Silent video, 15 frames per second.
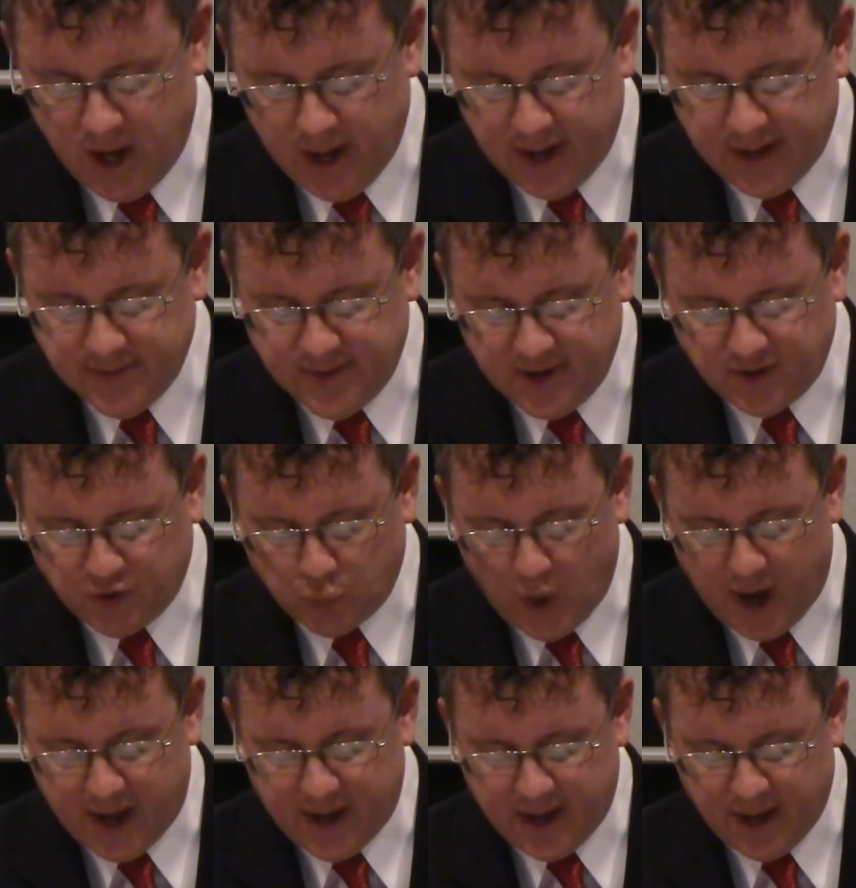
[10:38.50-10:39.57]
In this
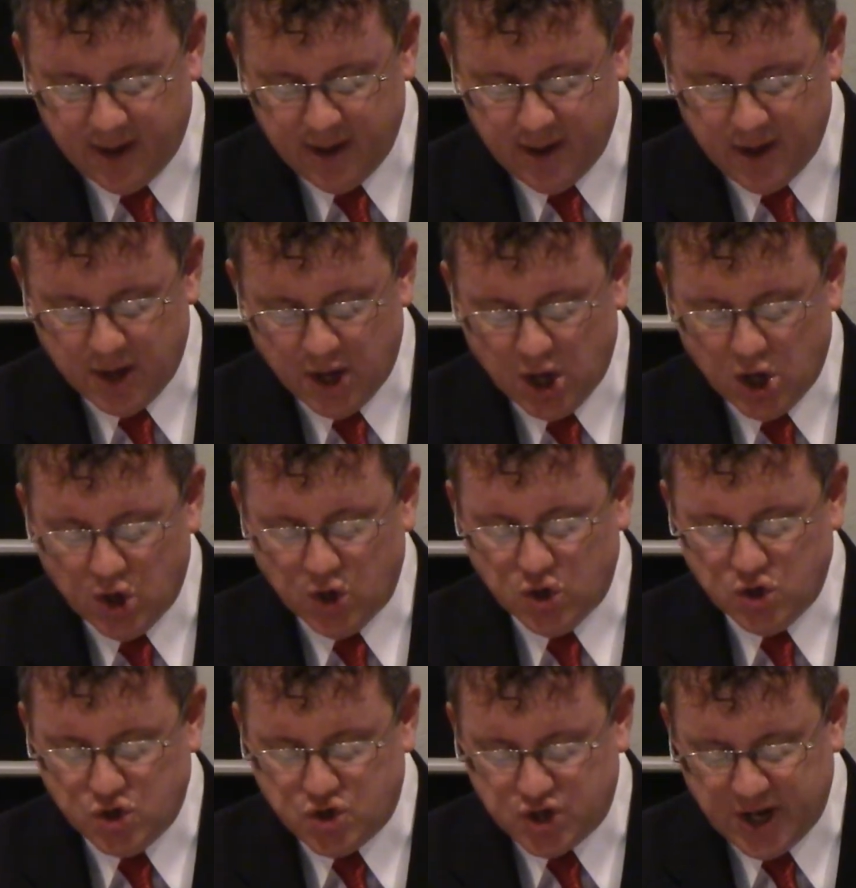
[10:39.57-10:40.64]
way,
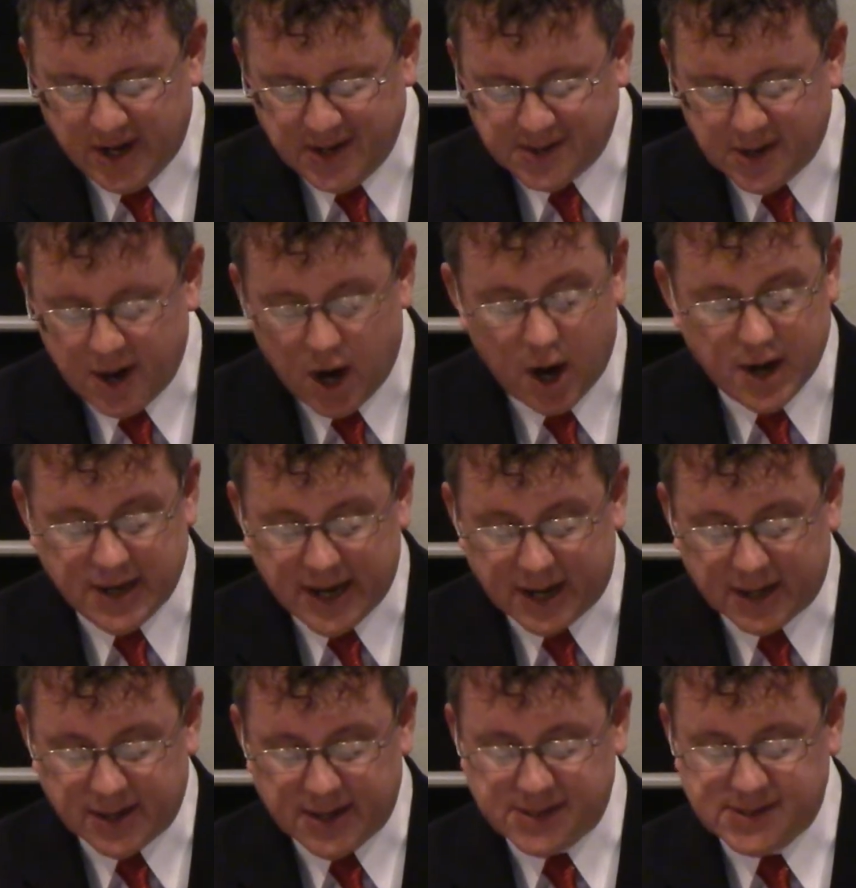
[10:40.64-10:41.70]

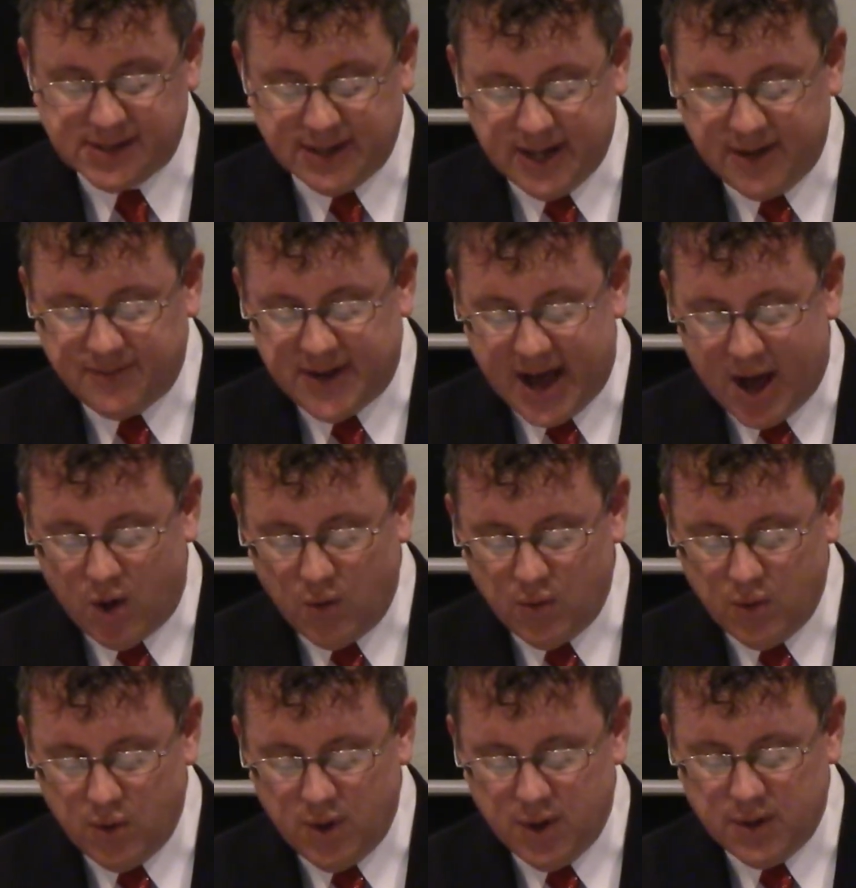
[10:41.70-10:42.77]
Nicolas lived
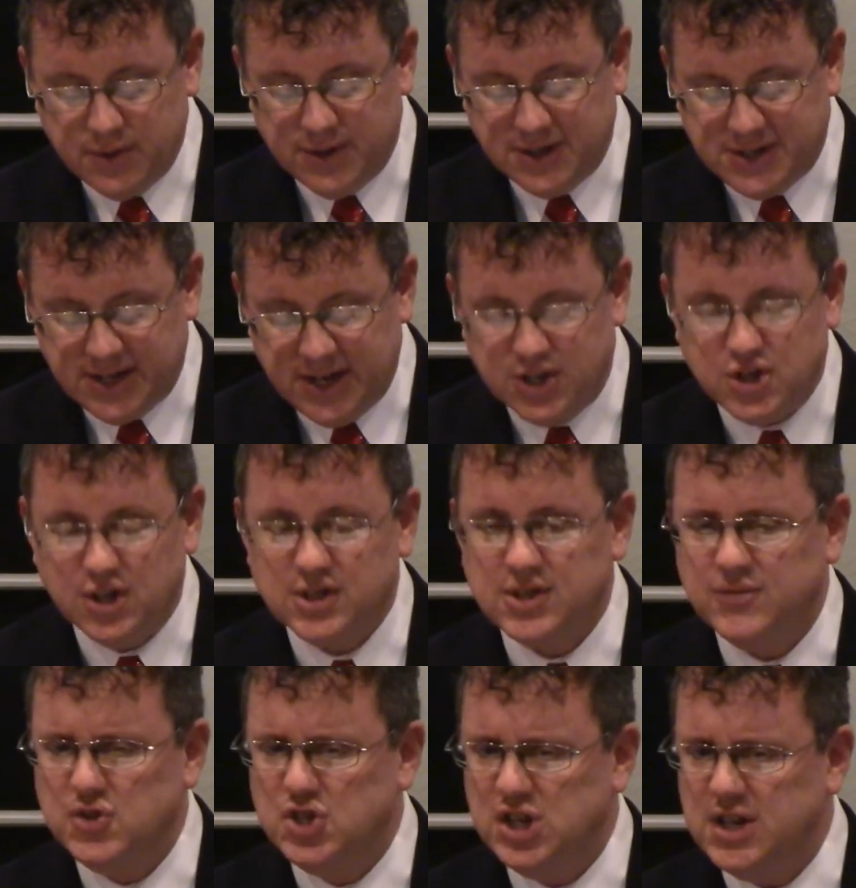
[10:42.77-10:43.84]
out the teachings
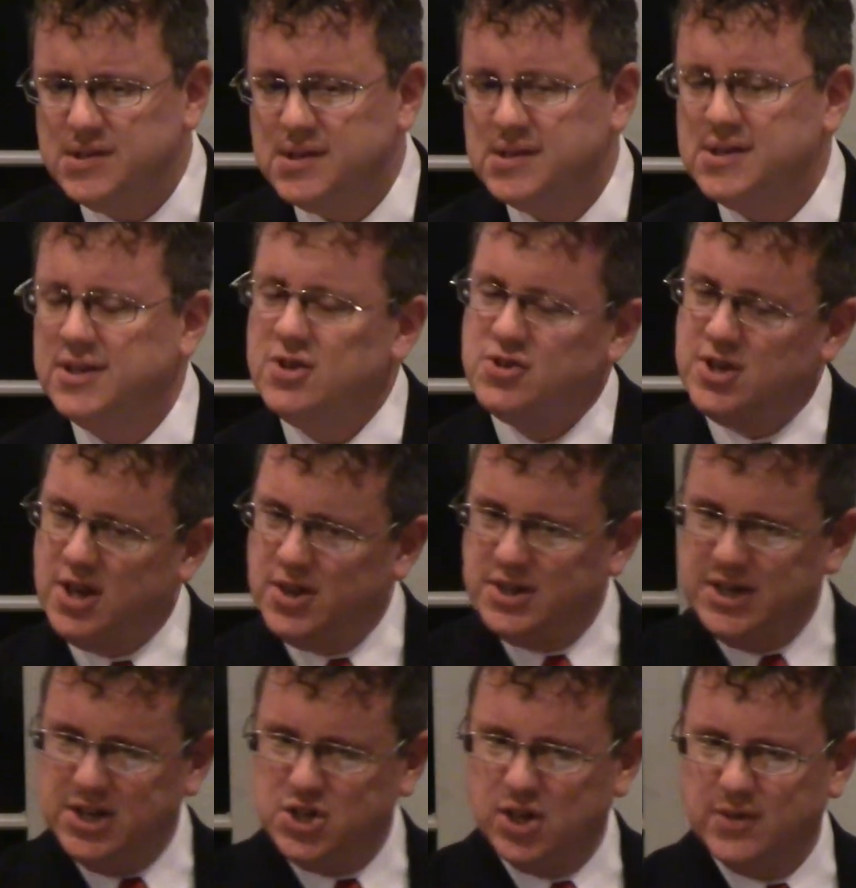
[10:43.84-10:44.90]
of Jesus. And there's another
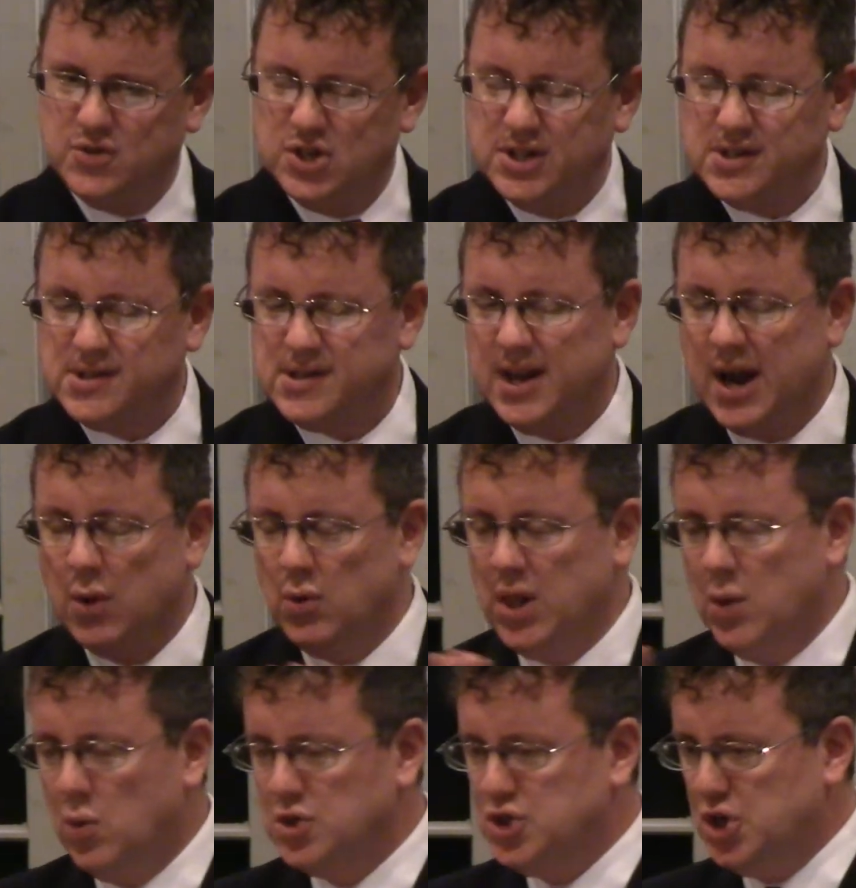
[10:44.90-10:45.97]
teaching of Jesus that I really
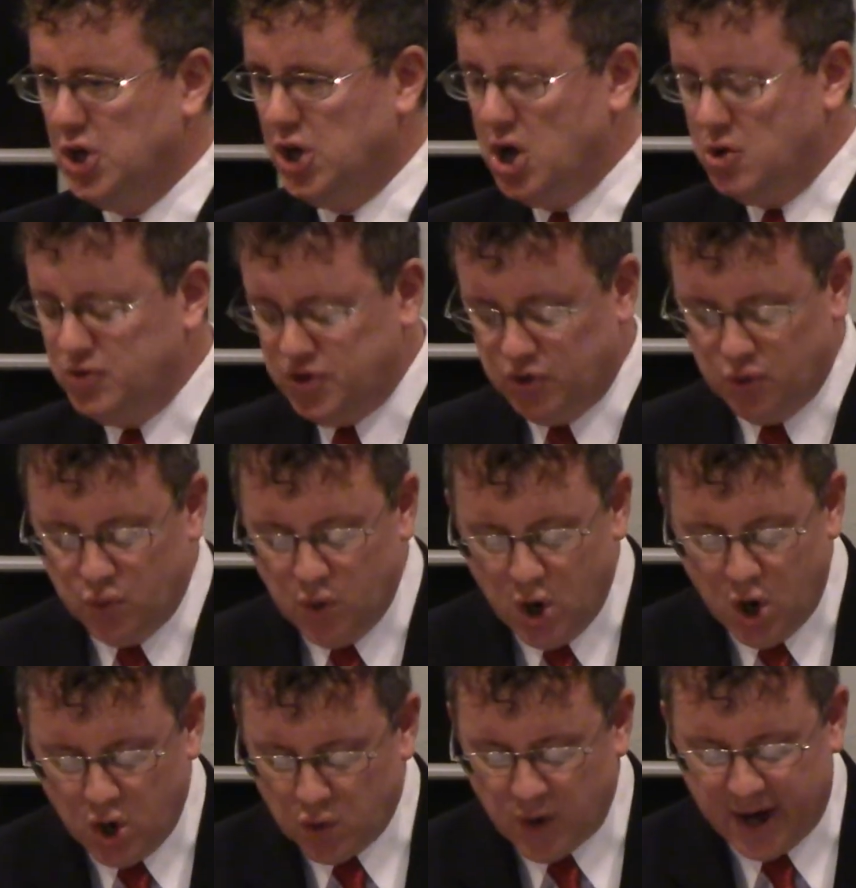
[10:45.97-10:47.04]
want you to go to
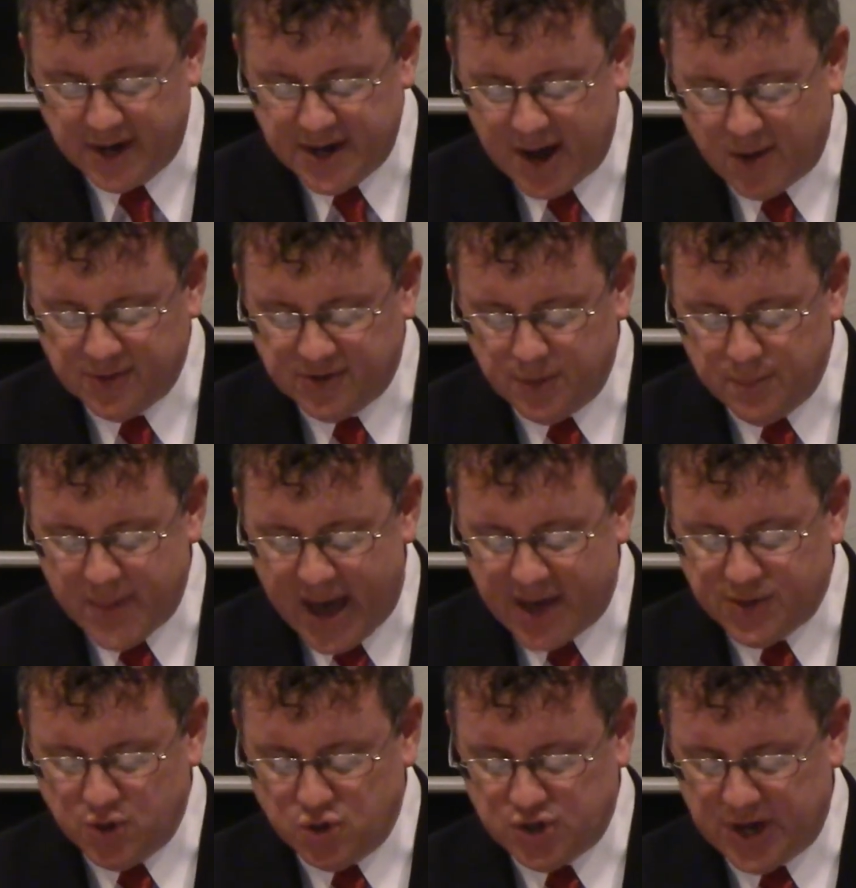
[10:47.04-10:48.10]
right now. It's in
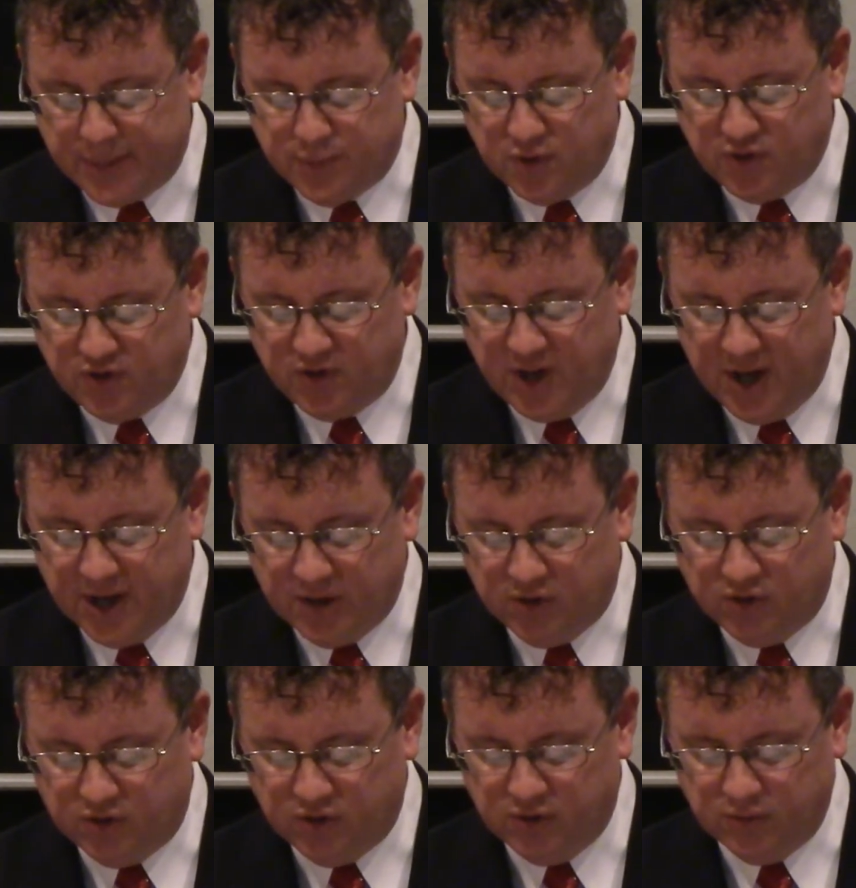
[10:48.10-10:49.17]
Matthew chapter
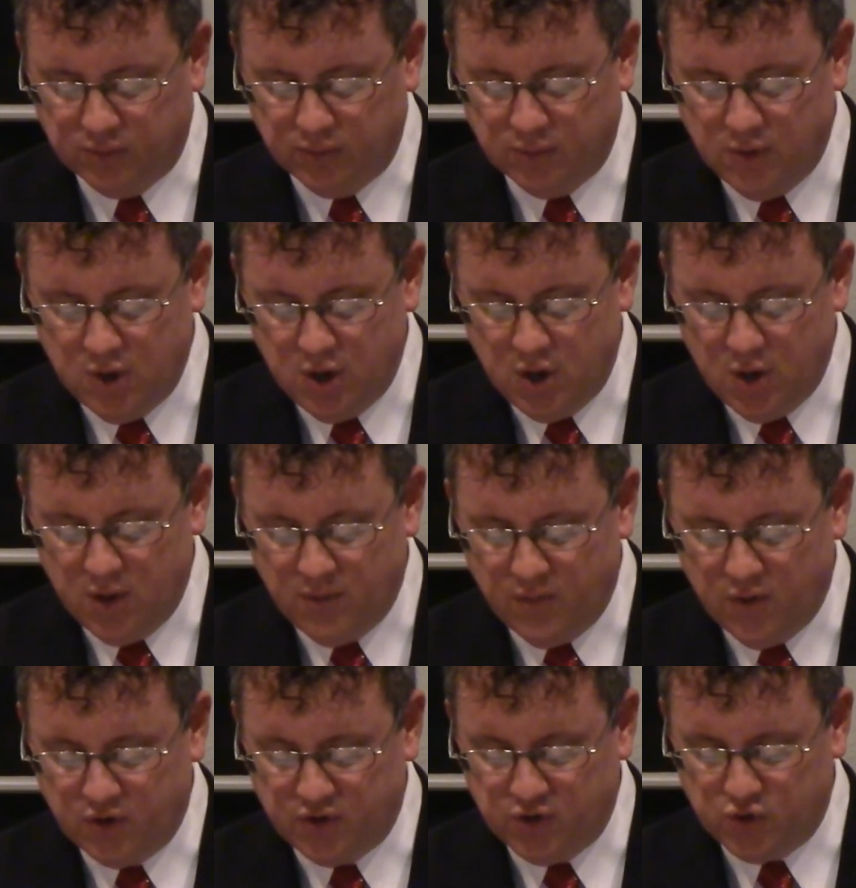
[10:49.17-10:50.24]
6,
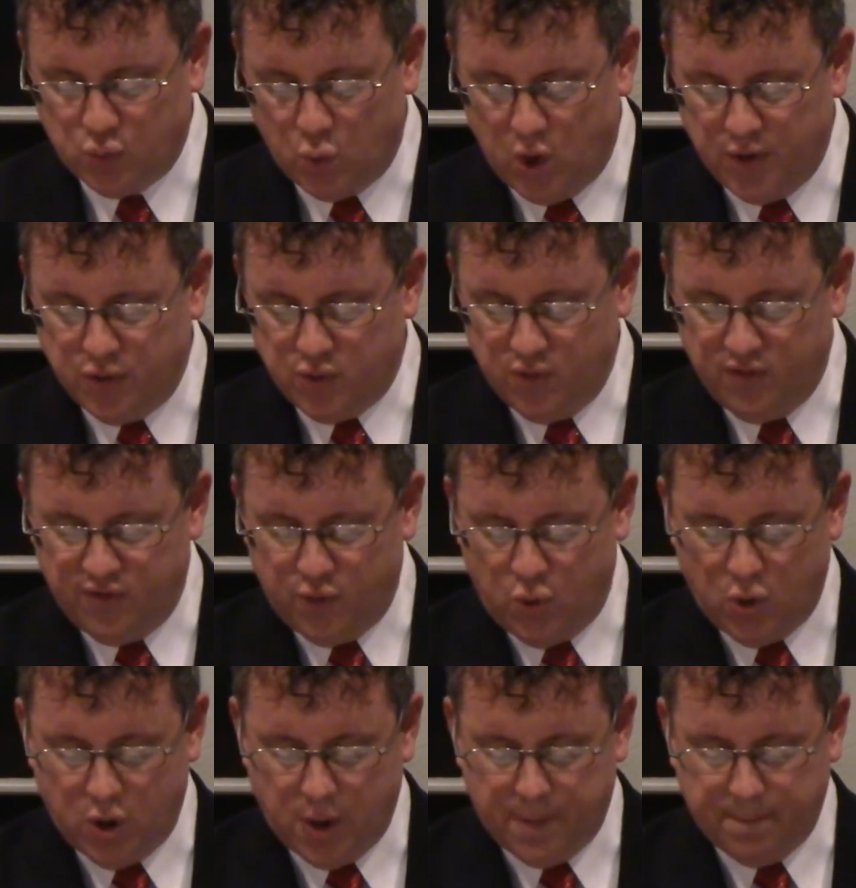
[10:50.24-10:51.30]
verses 1 through 4.